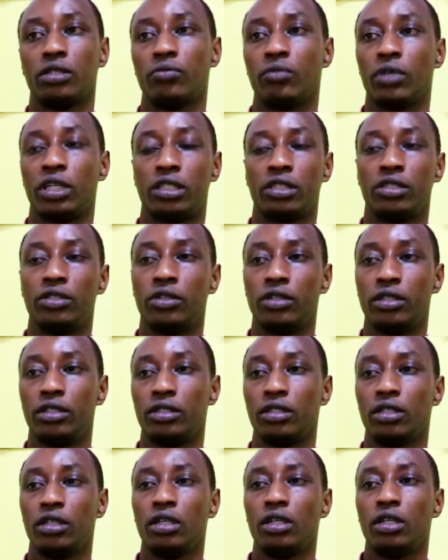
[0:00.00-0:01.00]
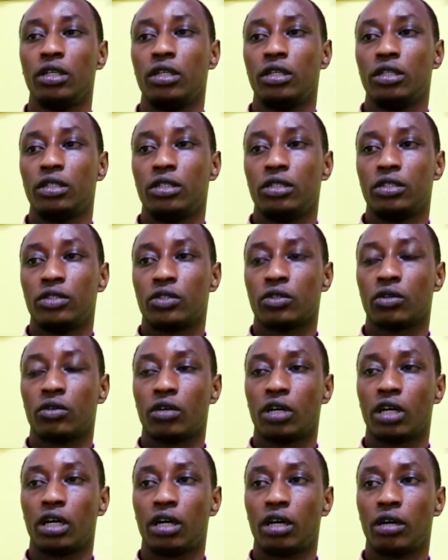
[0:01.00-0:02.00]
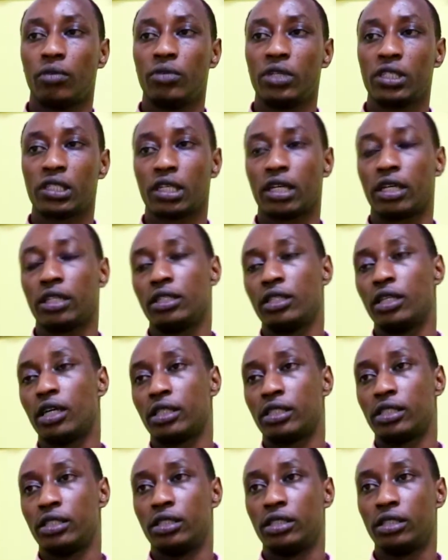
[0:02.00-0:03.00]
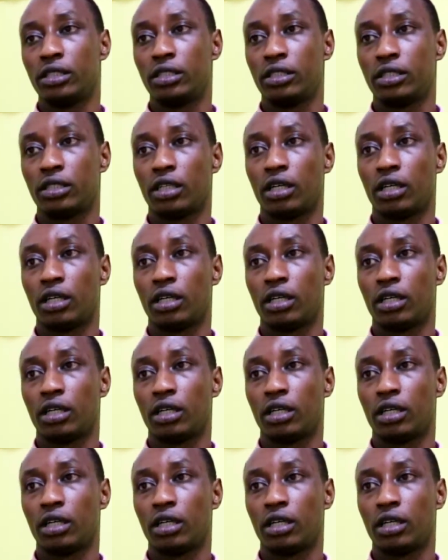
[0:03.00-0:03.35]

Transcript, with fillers: might join. So uh, basically that is it.